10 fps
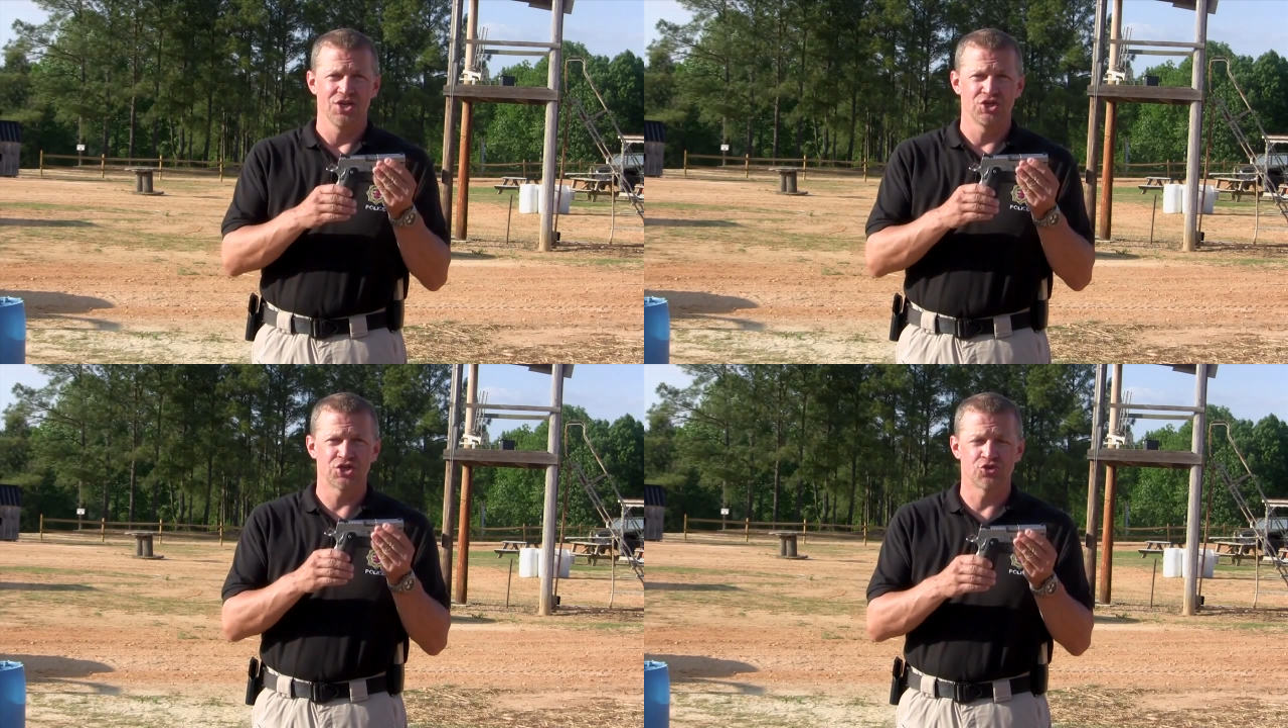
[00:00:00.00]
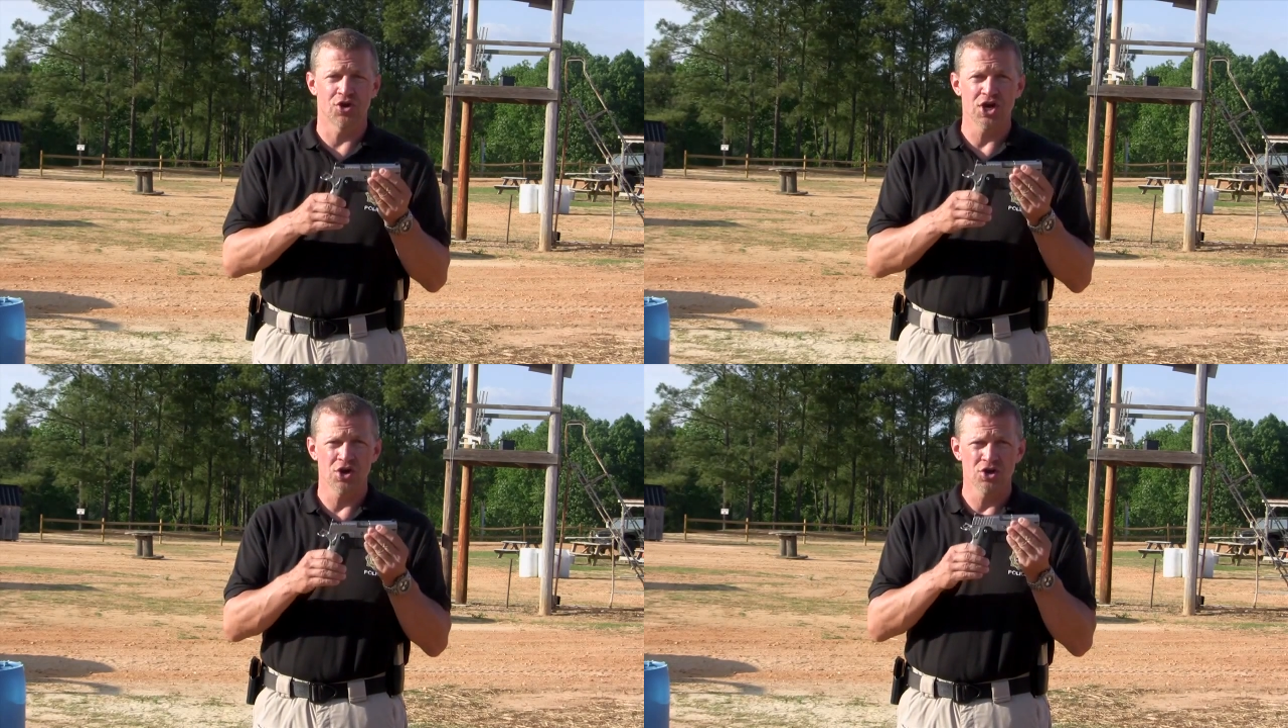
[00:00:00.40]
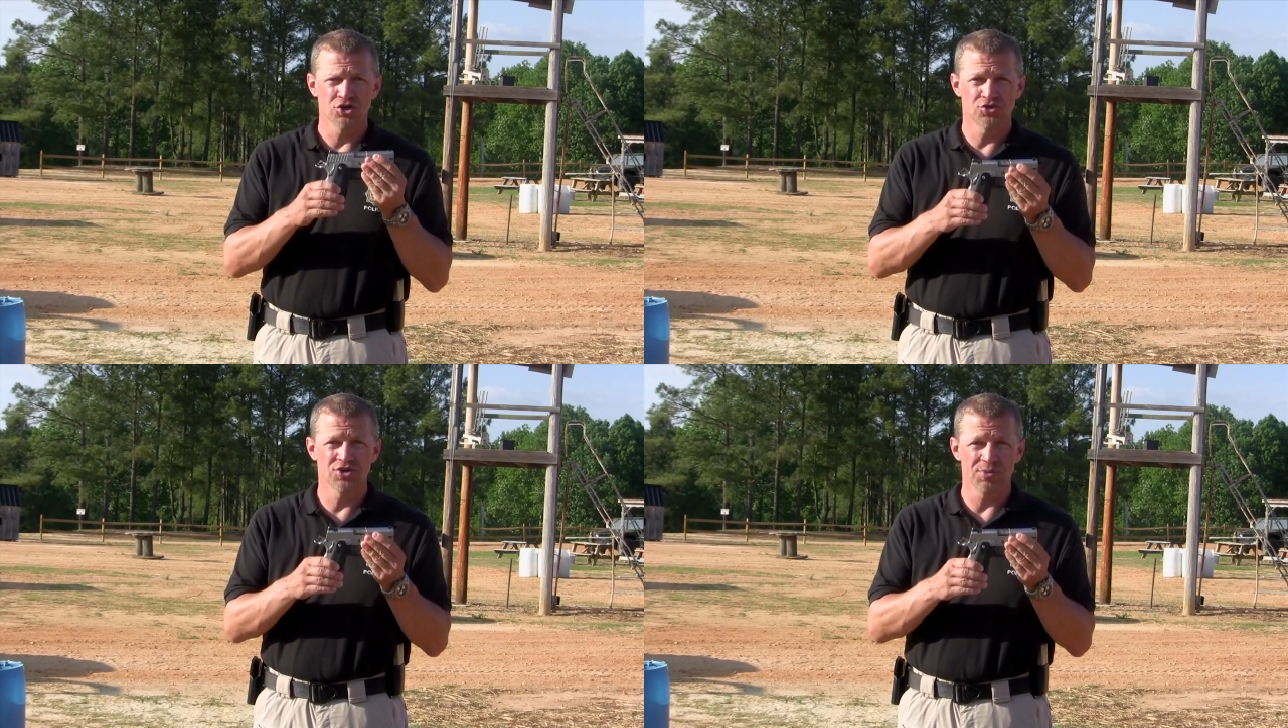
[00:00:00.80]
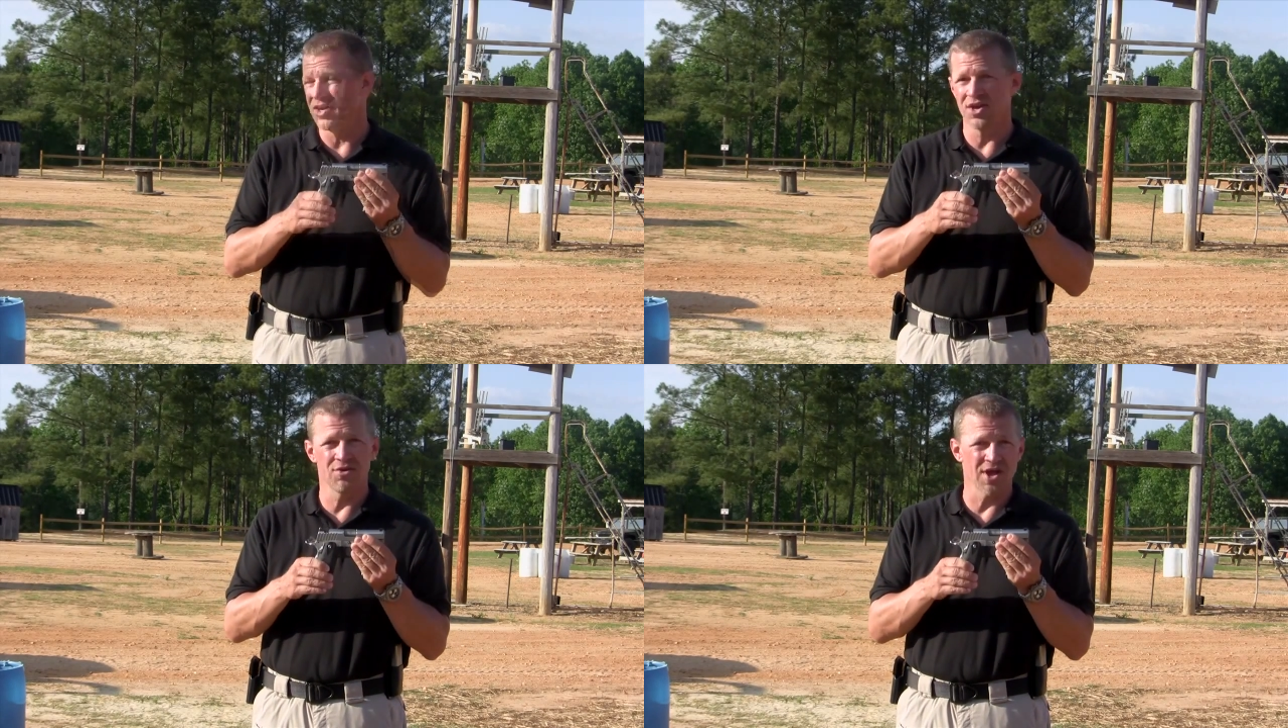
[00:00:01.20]
Strayer
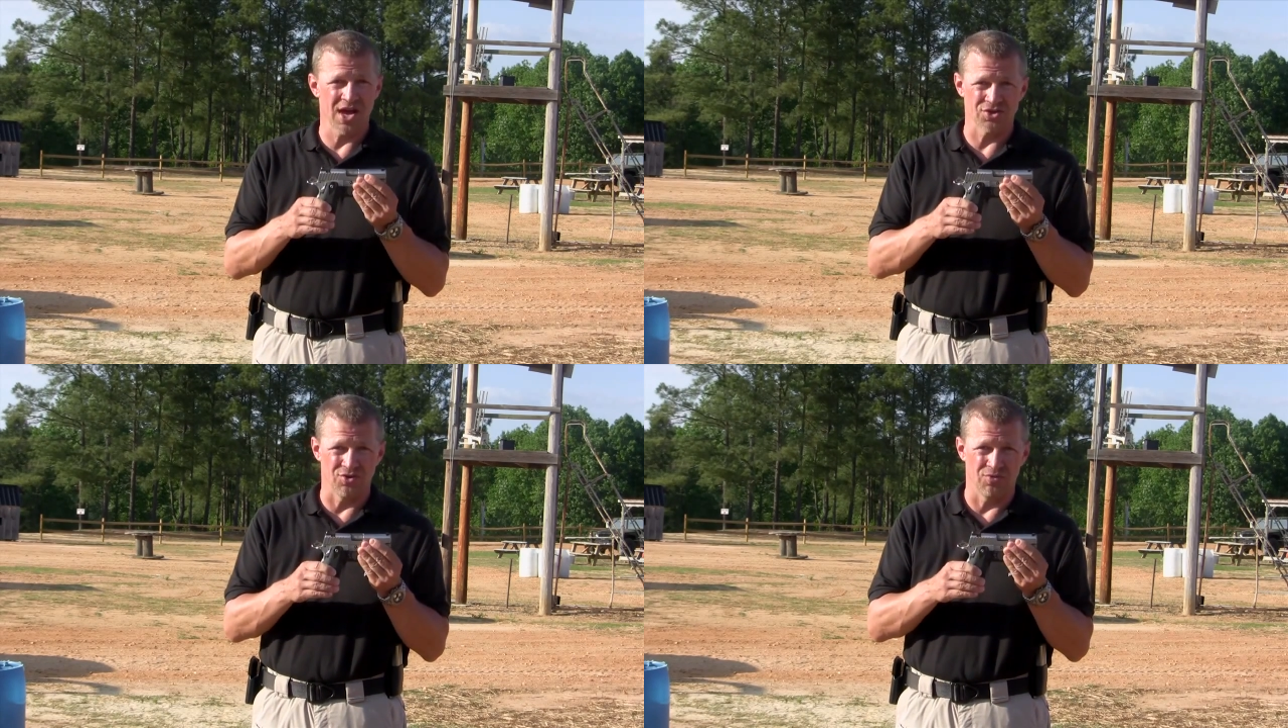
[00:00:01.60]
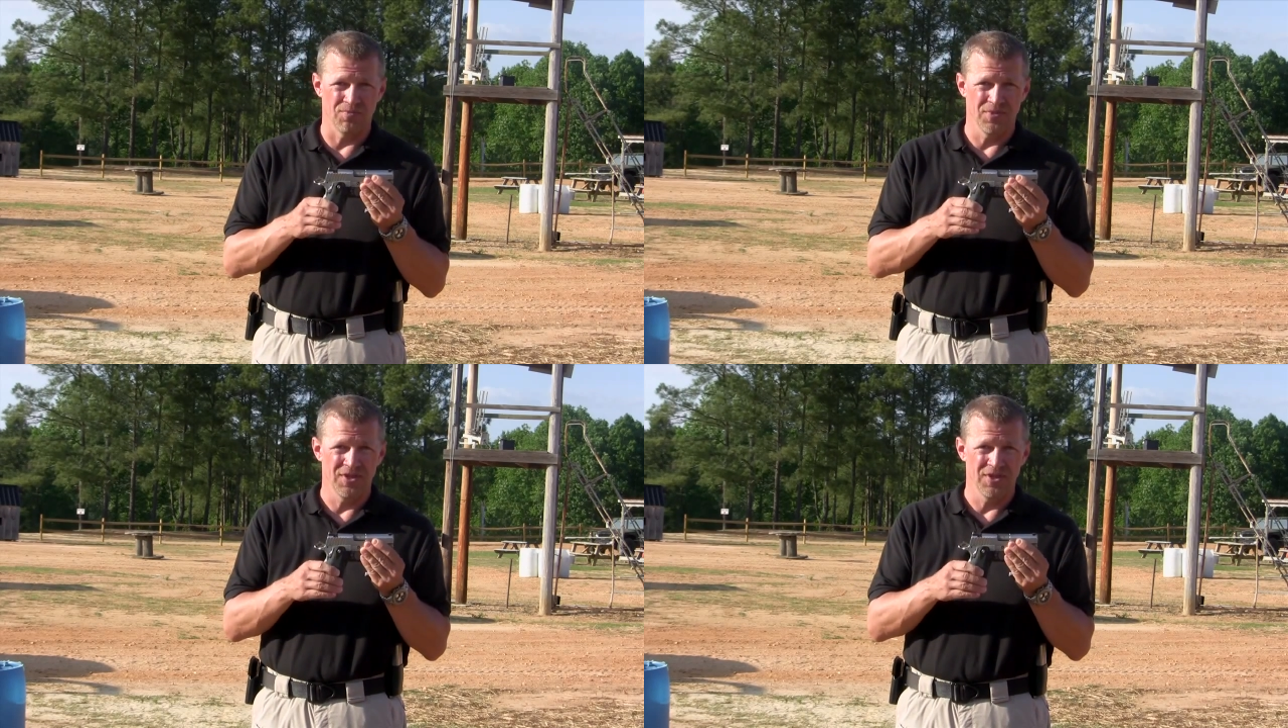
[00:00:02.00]
Tripp International.